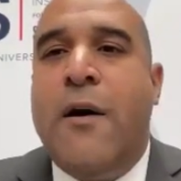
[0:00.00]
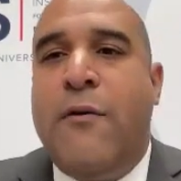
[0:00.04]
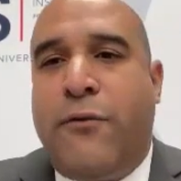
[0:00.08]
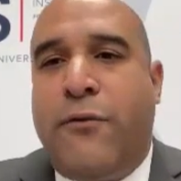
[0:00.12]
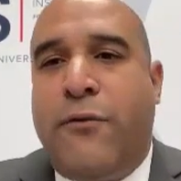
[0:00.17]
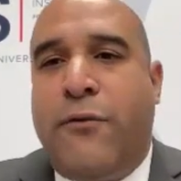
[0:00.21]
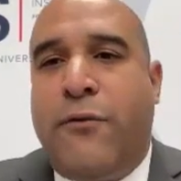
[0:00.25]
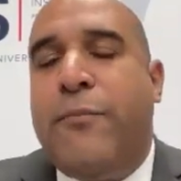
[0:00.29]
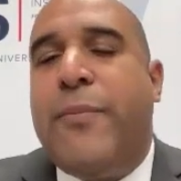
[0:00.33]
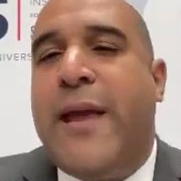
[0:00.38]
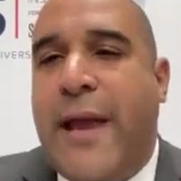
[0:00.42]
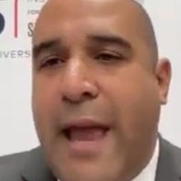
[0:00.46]

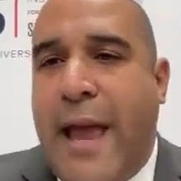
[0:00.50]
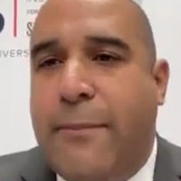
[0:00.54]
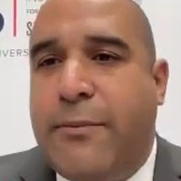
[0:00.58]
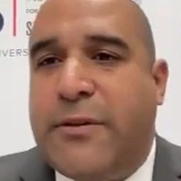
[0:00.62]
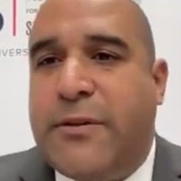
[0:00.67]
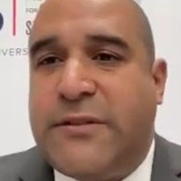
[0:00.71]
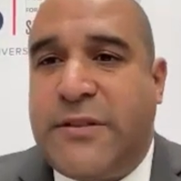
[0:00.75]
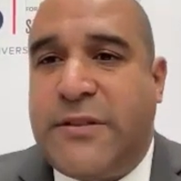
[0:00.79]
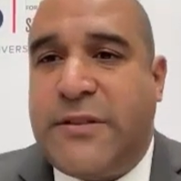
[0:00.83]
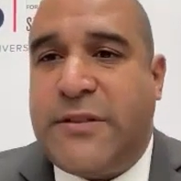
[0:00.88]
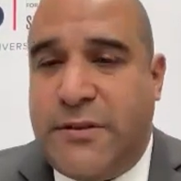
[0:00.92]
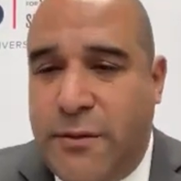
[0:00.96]
from being able
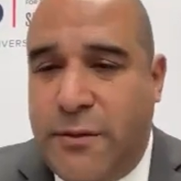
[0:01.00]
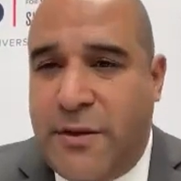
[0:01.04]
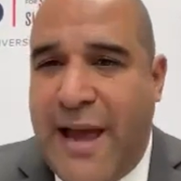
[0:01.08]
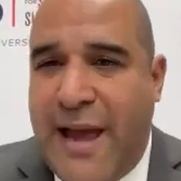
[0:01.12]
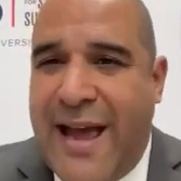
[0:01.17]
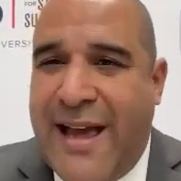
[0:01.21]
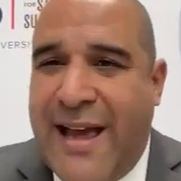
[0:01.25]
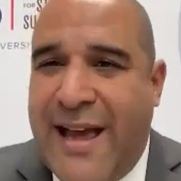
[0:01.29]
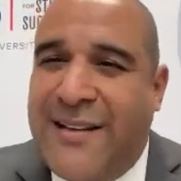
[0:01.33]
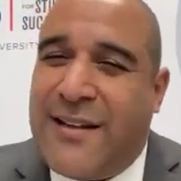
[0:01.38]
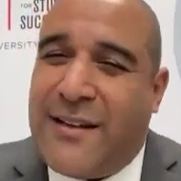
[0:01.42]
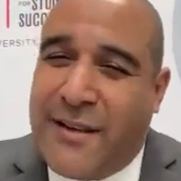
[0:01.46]
to do
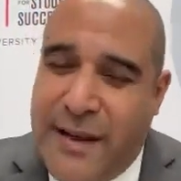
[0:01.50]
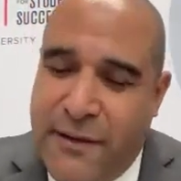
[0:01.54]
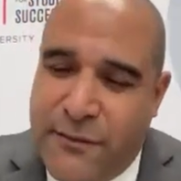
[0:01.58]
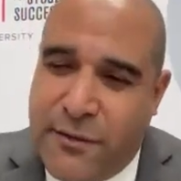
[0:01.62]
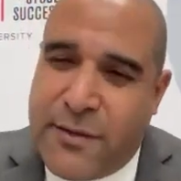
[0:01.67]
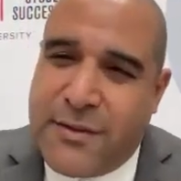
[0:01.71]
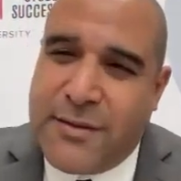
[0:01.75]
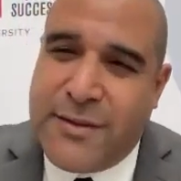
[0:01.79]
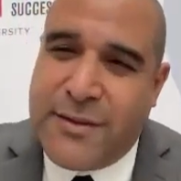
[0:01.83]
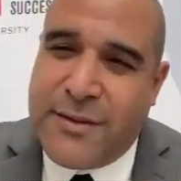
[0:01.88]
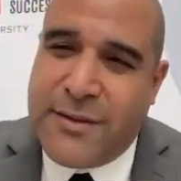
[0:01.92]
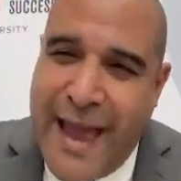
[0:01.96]
that and deliver
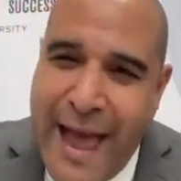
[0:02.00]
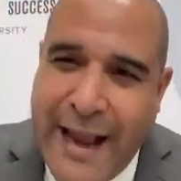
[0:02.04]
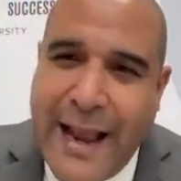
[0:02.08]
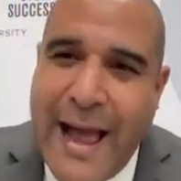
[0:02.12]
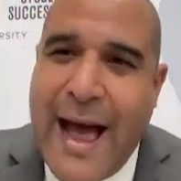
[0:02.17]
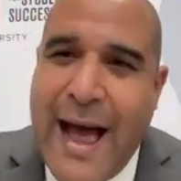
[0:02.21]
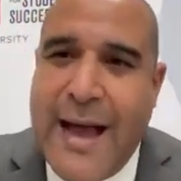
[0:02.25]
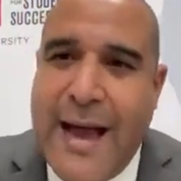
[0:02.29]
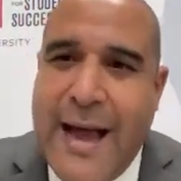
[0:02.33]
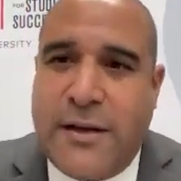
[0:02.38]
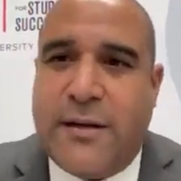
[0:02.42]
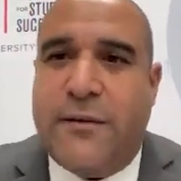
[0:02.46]
that
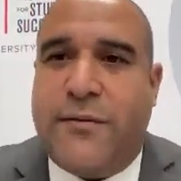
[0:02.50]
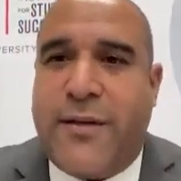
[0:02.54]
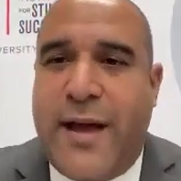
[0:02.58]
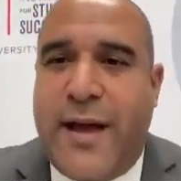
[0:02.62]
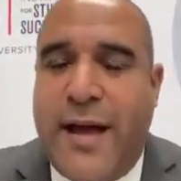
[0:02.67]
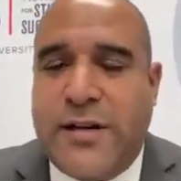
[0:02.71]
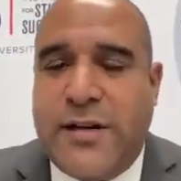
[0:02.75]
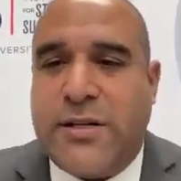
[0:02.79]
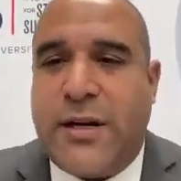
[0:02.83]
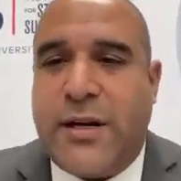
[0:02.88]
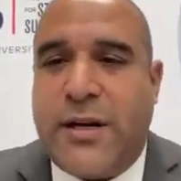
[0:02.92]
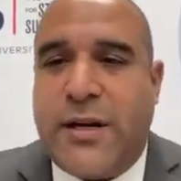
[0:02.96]
kind of
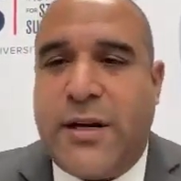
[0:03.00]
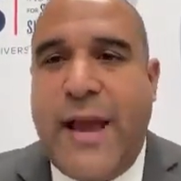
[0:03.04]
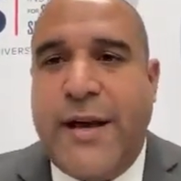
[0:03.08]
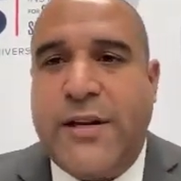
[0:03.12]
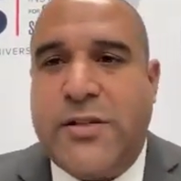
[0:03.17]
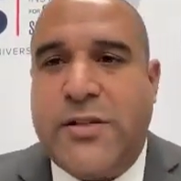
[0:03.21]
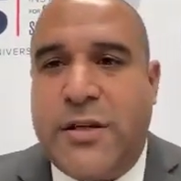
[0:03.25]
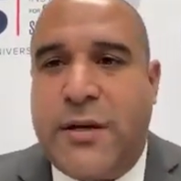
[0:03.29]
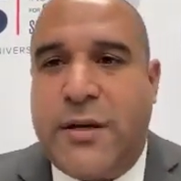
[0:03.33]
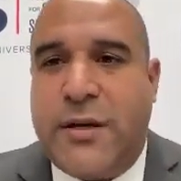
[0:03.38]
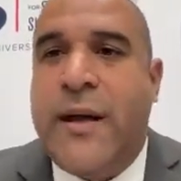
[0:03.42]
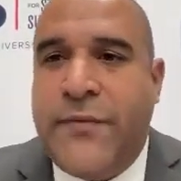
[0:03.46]

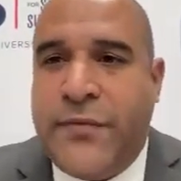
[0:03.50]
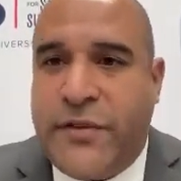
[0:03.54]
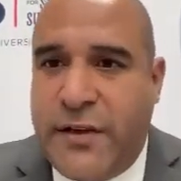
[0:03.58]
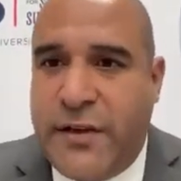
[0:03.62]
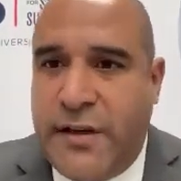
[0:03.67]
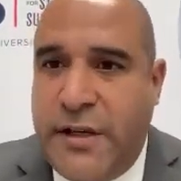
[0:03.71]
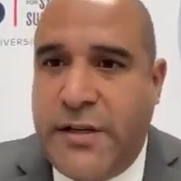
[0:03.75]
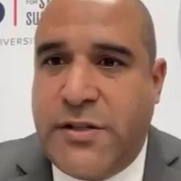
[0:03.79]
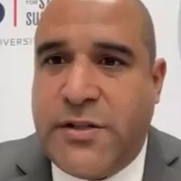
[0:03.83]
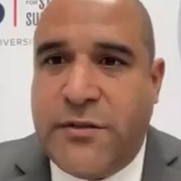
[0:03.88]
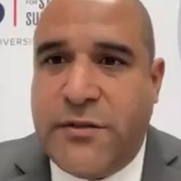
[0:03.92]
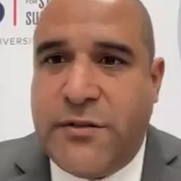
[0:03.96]
education to
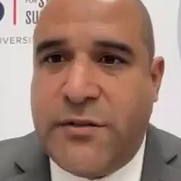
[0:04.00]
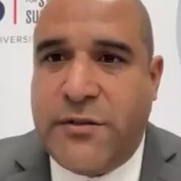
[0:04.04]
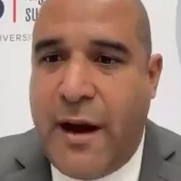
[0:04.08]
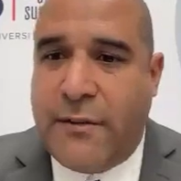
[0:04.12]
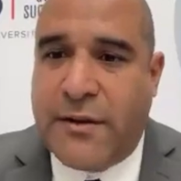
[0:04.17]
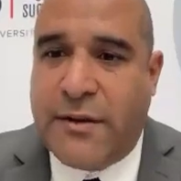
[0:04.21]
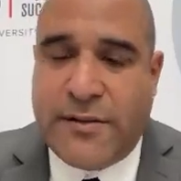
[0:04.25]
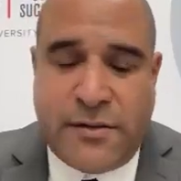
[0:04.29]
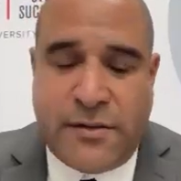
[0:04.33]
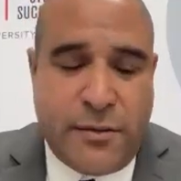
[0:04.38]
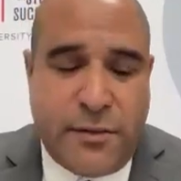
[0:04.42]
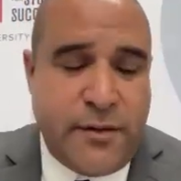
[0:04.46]
each of
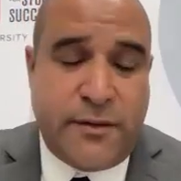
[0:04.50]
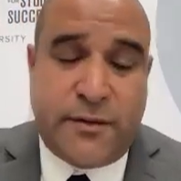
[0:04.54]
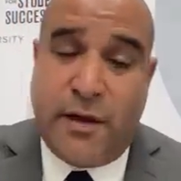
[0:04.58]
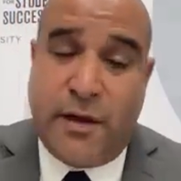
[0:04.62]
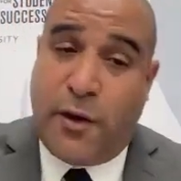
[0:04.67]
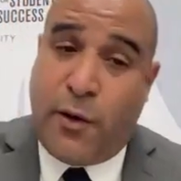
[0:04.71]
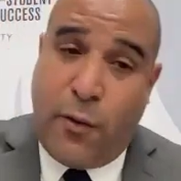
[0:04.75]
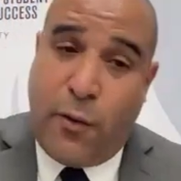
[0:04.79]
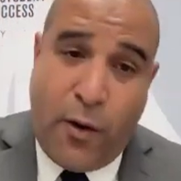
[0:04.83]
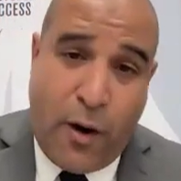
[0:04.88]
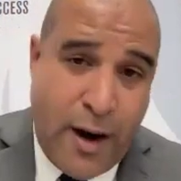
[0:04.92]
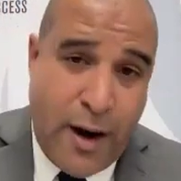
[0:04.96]
our students
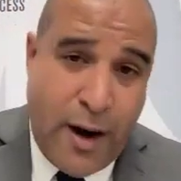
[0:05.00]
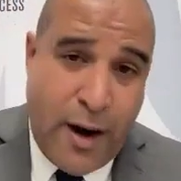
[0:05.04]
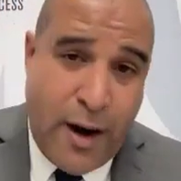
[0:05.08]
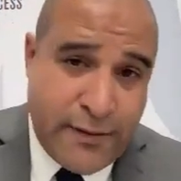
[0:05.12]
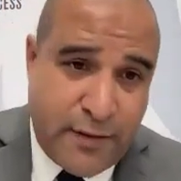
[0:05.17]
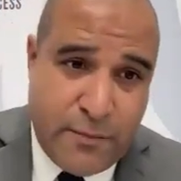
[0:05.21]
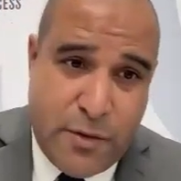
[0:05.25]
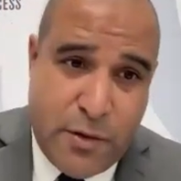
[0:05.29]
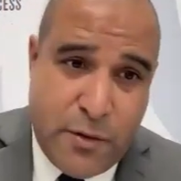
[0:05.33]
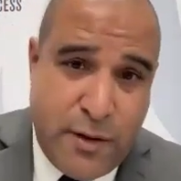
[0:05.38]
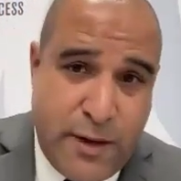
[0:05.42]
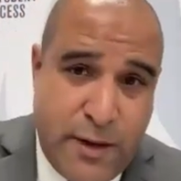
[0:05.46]
across
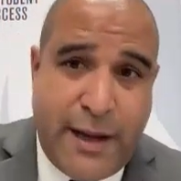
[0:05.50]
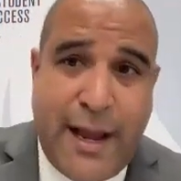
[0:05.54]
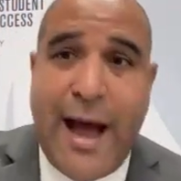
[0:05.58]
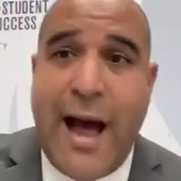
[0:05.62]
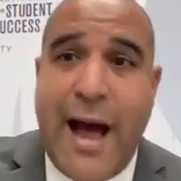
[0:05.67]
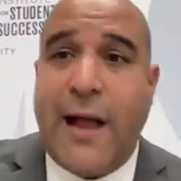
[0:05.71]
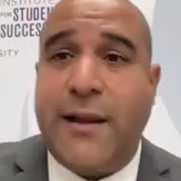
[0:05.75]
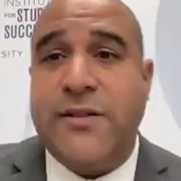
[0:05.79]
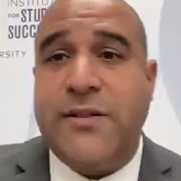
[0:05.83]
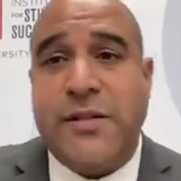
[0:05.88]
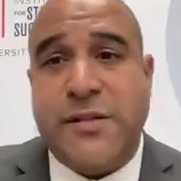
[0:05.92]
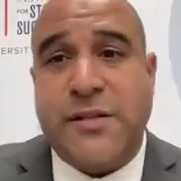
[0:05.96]
community
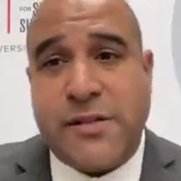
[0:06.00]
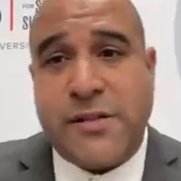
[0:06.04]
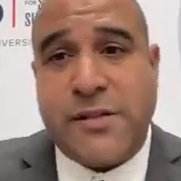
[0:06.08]
colleges,